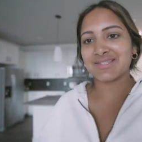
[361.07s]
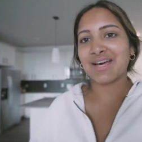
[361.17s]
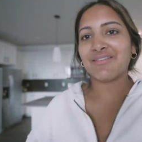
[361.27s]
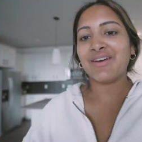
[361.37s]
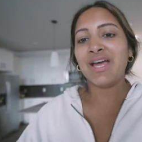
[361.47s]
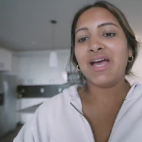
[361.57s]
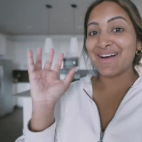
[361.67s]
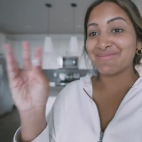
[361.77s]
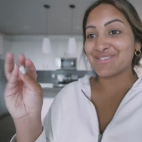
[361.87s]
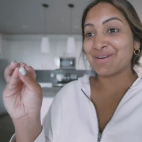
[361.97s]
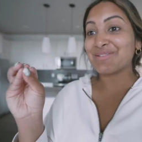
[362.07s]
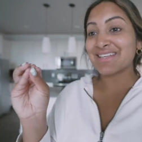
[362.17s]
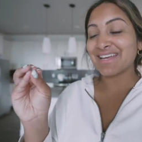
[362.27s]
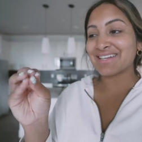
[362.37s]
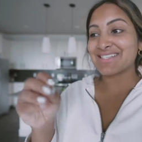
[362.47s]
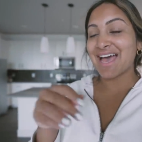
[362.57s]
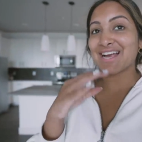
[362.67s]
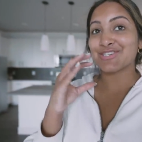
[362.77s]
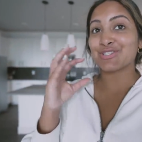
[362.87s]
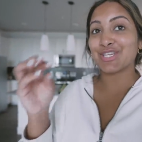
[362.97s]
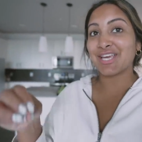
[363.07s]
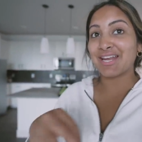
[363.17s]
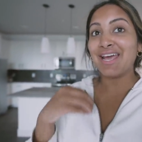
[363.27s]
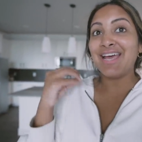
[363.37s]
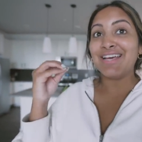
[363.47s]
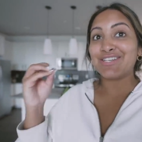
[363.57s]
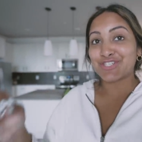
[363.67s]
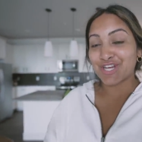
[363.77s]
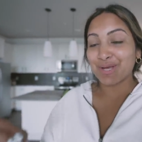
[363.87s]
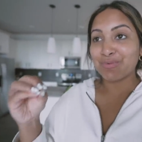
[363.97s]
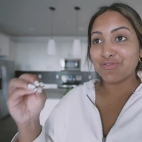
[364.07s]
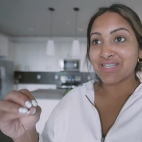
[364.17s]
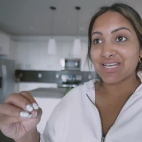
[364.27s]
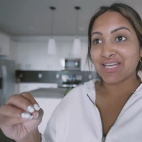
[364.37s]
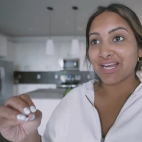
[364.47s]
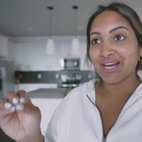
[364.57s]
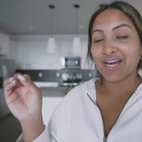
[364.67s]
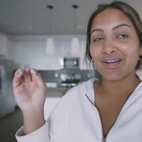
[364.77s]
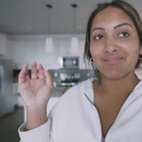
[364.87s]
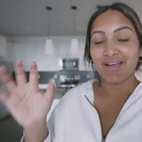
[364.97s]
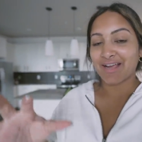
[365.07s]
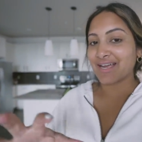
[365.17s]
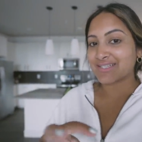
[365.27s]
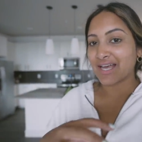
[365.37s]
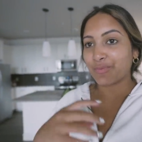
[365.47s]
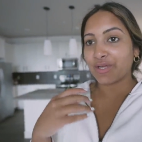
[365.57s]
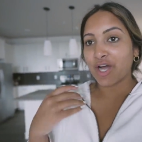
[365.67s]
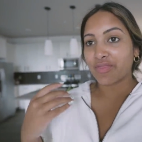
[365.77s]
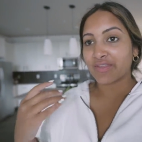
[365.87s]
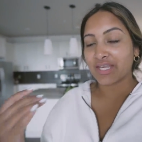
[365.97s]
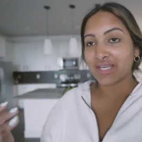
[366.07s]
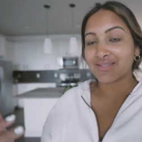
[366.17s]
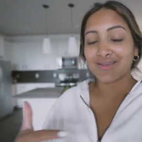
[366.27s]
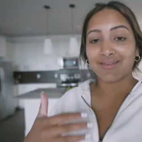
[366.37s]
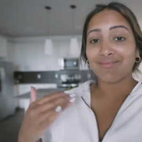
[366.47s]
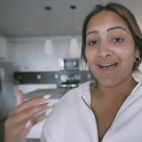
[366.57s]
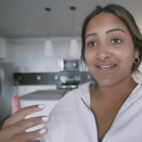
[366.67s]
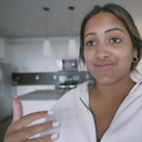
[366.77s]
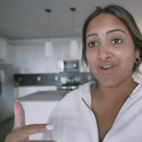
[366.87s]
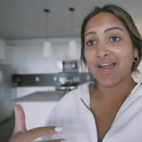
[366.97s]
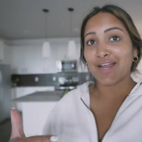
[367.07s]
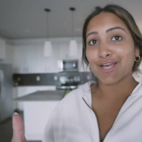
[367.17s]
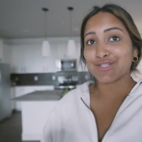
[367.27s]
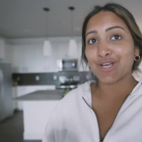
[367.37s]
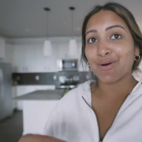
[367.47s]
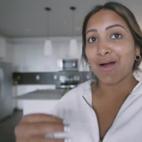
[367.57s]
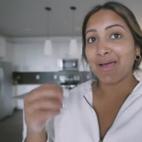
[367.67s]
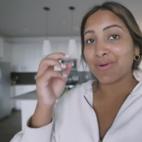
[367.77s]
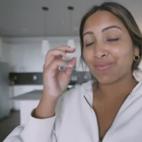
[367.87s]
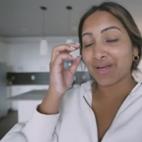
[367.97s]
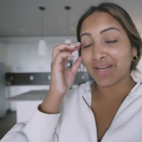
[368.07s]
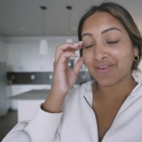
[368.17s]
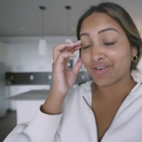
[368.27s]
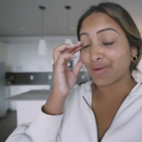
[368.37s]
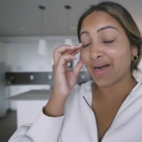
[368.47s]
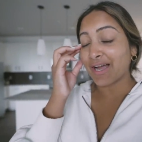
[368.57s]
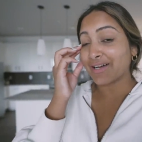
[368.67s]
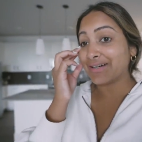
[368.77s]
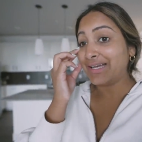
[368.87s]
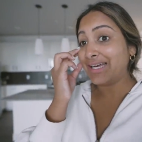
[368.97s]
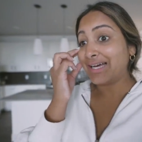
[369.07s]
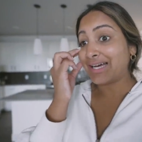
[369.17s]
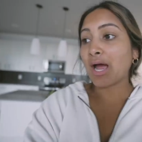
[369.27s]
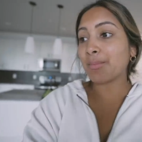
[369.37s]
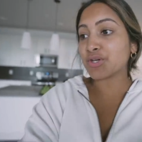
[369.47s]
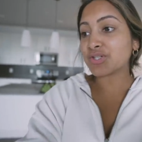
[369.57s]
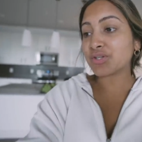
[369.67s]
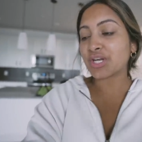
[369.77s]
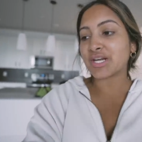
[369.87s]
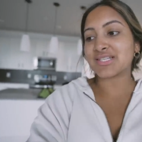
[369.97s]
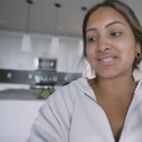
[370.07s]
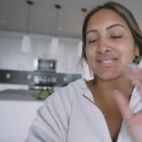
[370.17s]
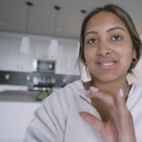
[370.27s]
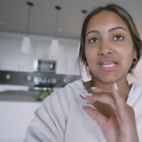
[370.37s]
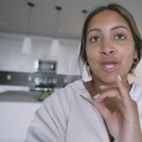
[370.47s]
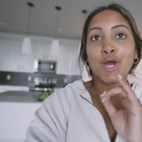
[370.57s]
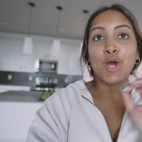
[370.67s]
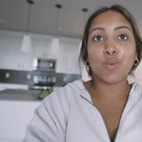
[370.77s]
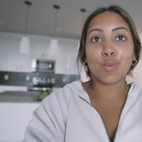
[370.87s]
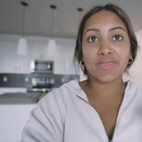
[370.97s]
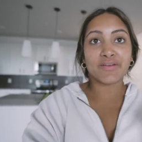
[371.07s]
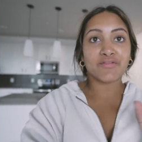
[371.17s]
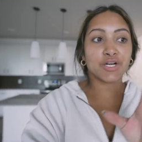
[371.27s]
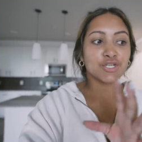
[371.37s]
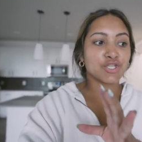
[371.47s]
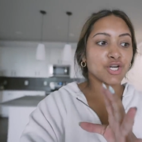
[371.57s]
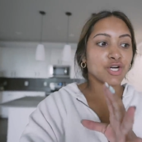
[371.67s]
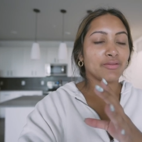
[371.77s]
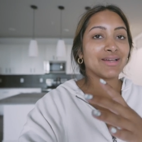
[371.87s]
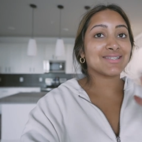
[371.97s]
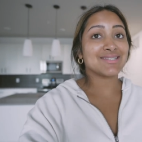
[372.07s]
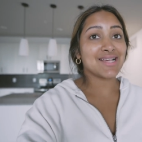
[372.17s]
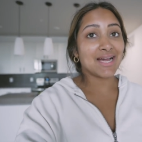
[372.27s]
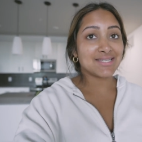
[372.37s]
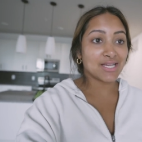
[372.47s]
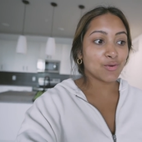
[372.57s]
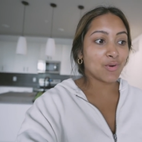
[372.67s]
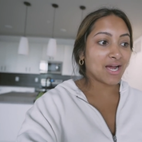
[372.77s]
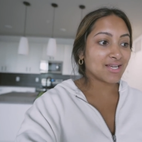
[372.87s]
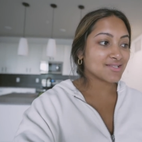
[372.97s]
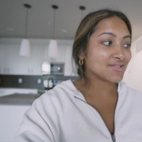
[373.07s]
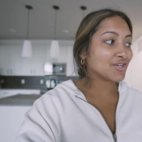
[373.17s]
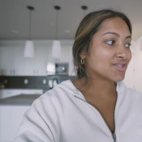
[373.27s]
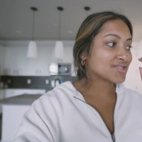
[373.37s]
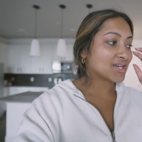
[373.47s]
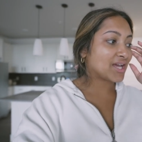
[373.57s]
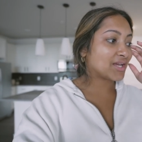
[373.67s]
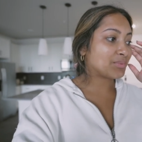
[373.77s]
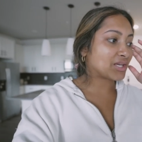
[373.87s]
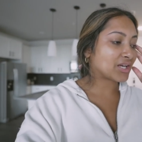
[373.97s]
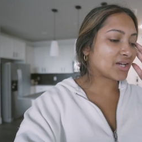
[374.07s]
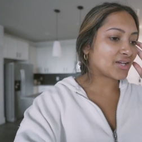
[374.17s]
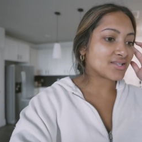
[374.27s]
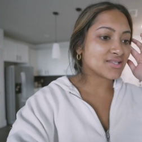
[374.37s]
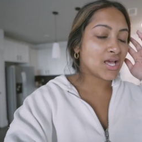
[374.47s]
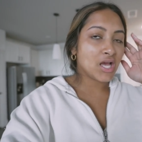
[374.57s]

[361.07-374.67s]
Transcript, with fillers: stuff. I'm so excited to actually get shit moved in here. Like I said, we got the keys like last Friday, so I've been waiting for a while. I'm also curious to see what the furniture like sizing wise looks like because